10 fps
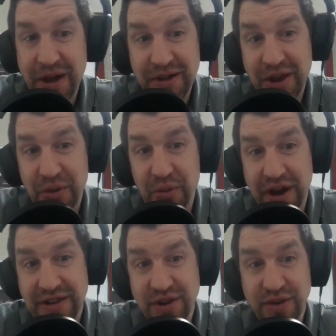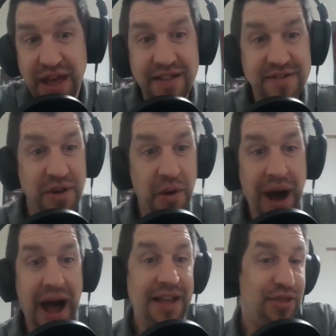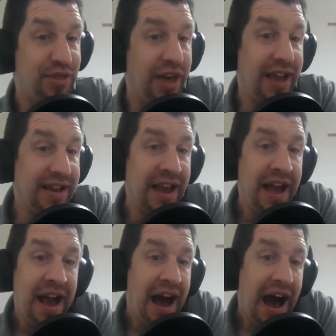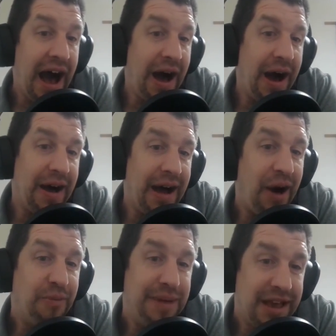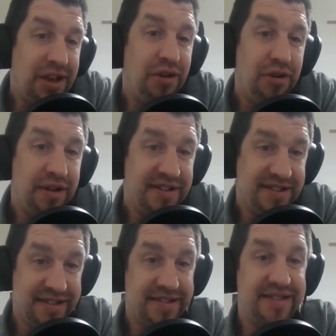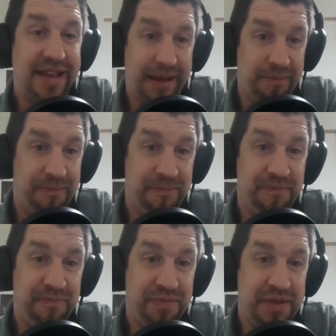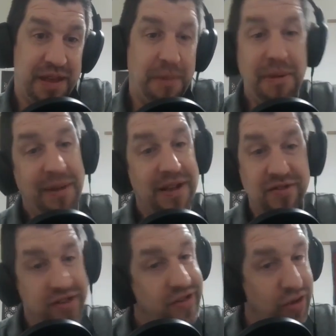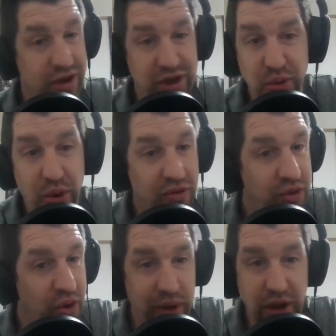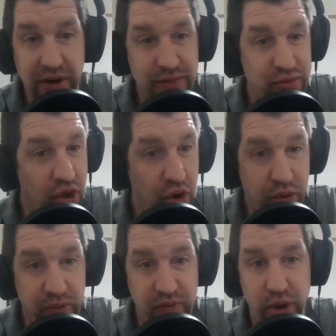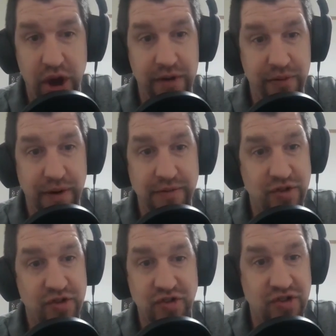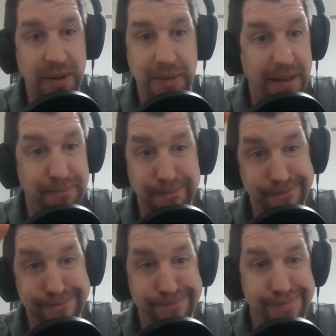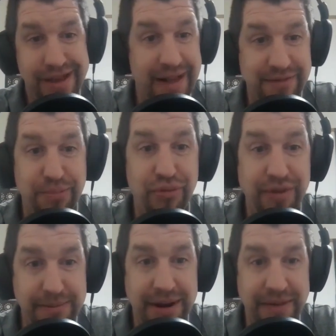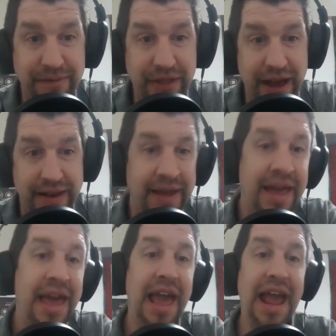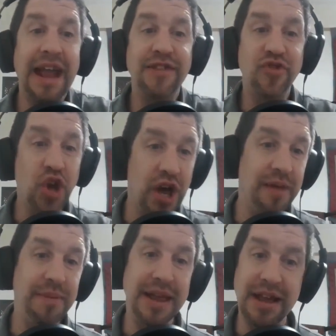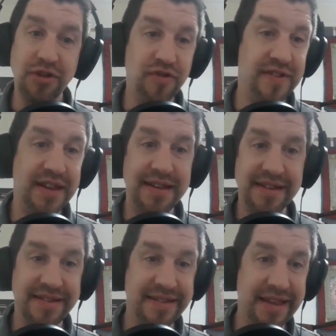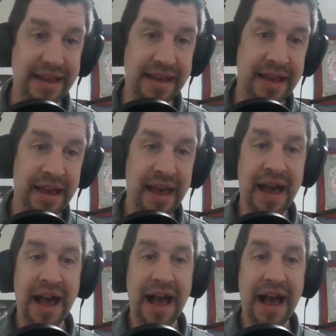they're going to want to do that. So I think I'll be curious to see. I mean, because look, we all know Wakanda Forever is just going to they're going to have to print money for that. It's going to be interesting to see